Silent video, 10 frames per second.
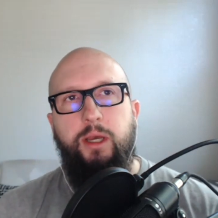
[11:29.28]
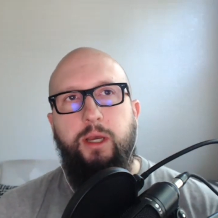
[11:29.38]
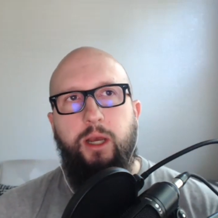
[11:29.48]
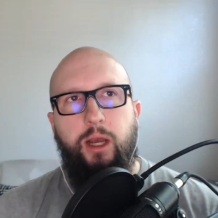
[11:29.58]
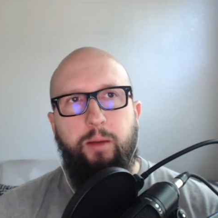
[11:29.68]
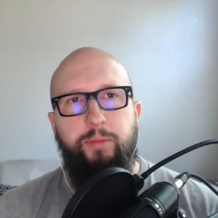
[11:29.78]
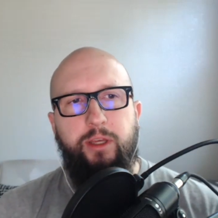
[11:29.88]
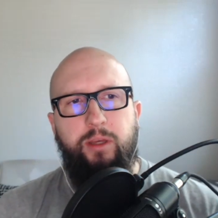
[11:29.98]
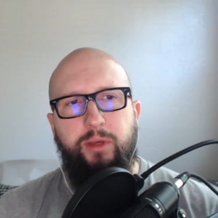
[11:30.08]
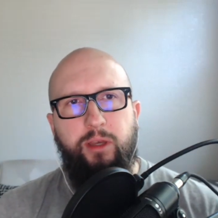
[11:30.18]
But it
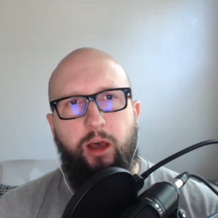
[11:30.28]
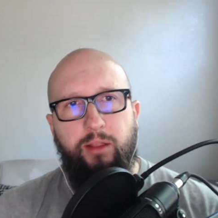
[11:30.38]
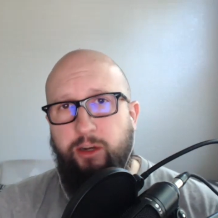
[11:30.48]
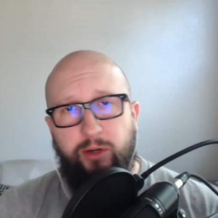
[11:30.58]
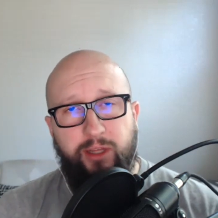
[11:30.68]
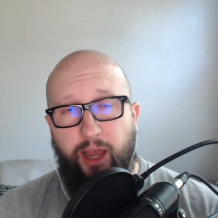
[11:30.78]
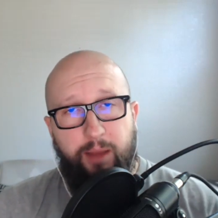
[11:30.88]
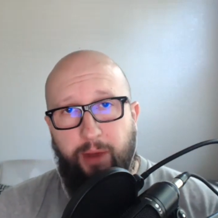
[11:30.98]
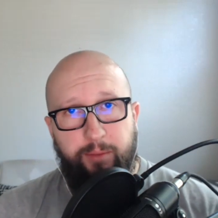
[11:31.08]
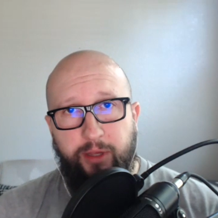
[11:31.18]
could be literally,
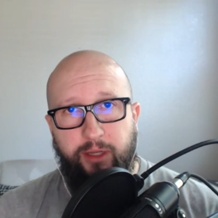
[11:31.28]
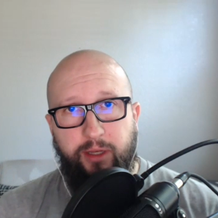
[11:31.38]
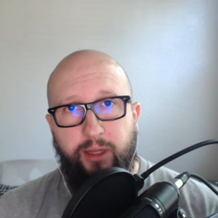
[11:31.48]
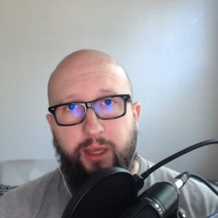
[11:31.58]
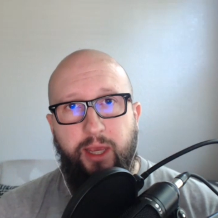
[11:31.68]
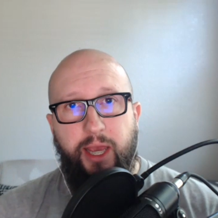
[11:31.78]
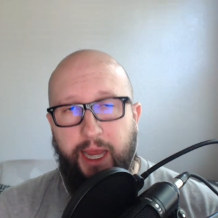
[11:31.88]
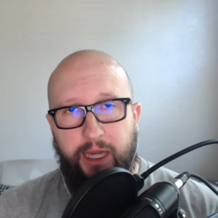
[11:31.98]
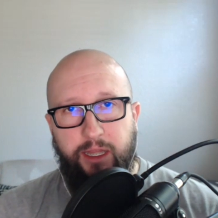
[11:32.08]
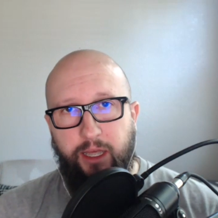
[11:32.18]
in my opinion,
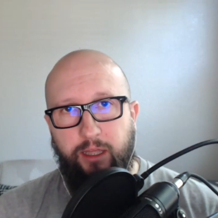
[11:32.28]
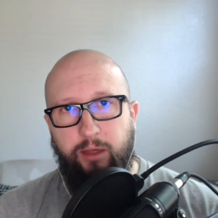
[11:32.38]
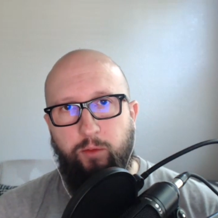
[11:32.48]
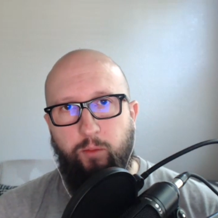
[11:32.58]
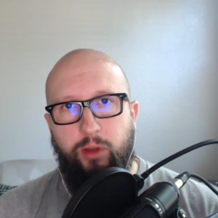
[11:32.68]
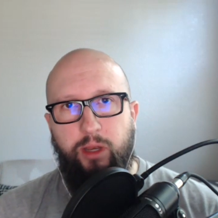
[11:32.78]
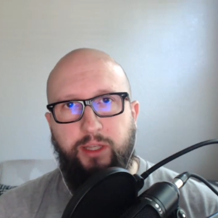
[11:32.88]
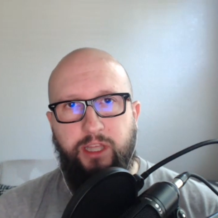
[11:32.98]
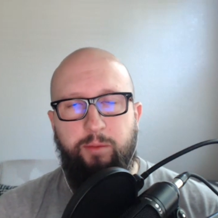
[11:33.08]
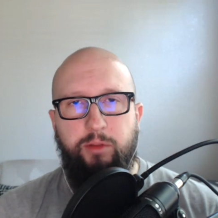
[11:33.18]
anything. An
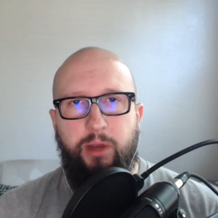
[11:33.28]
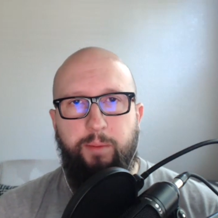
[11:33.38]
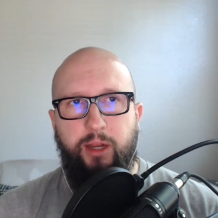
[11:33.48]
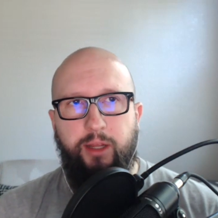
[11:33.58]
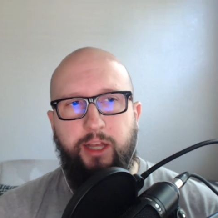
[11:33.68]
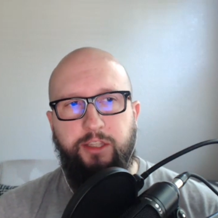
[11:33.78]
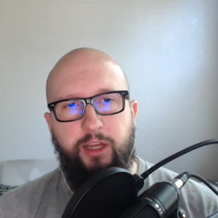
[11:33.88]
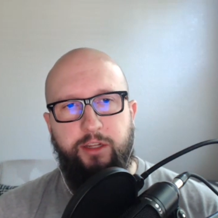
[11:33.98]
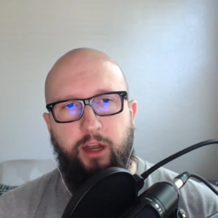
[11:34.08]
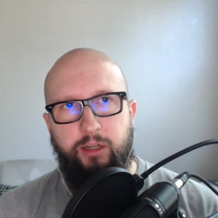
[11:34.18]
example of my podcast that I
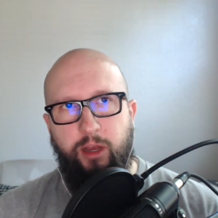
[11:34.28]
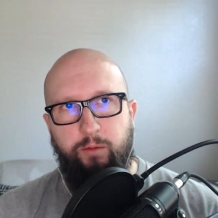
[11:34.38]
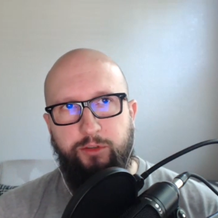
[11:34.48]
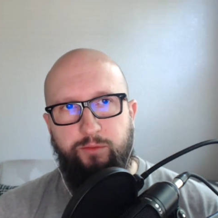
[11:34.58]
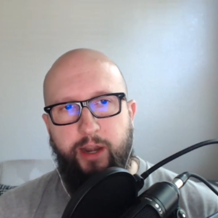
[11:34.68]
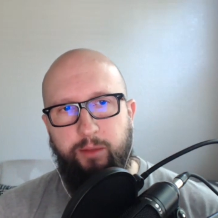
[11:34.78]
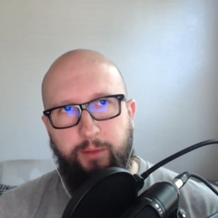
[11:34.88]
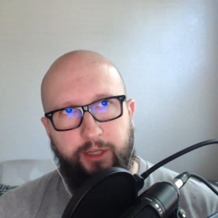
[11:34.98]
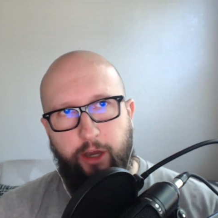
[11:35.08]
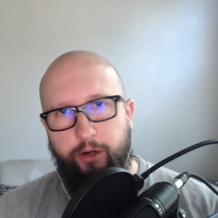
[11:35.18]
talked about was riding
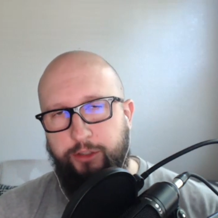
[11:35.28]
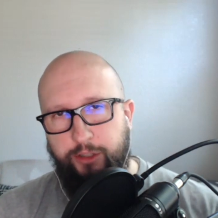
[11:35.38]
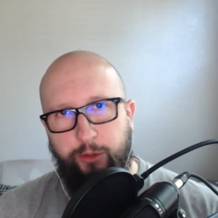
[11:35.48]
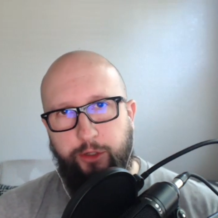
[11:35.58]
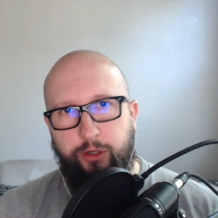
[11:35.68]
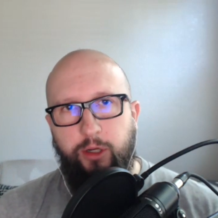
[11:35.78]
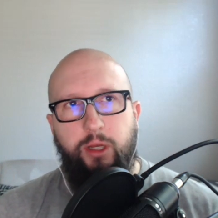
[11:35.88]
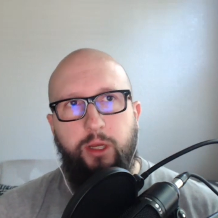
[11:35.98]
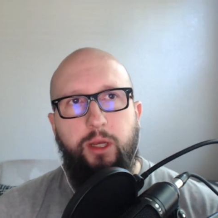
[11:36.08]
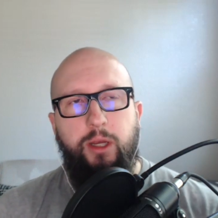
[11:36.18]
my daughter's scooter,
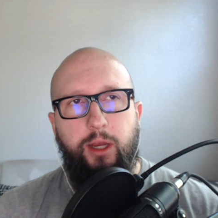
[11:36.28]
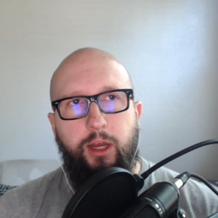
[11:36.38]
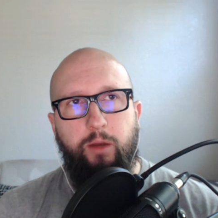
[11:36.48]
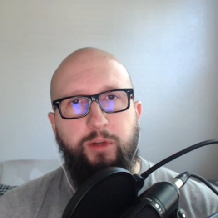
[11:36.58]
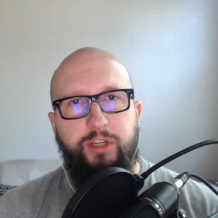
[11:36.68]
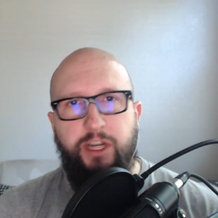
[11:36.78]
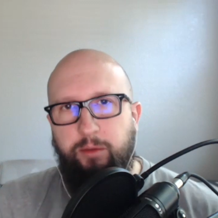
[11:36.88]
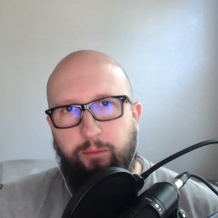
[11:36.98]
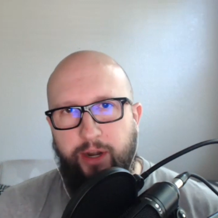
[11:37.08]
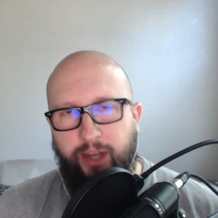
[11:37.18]
which I
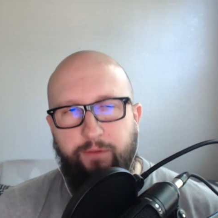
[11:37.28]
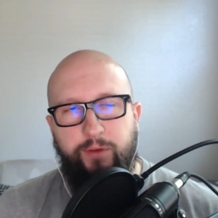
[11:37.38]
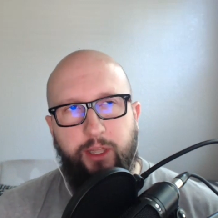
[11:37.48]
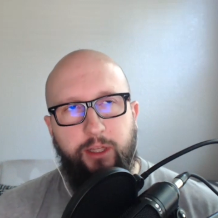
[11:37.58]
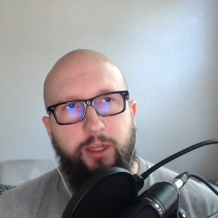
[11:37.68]
didn't break, I fit it,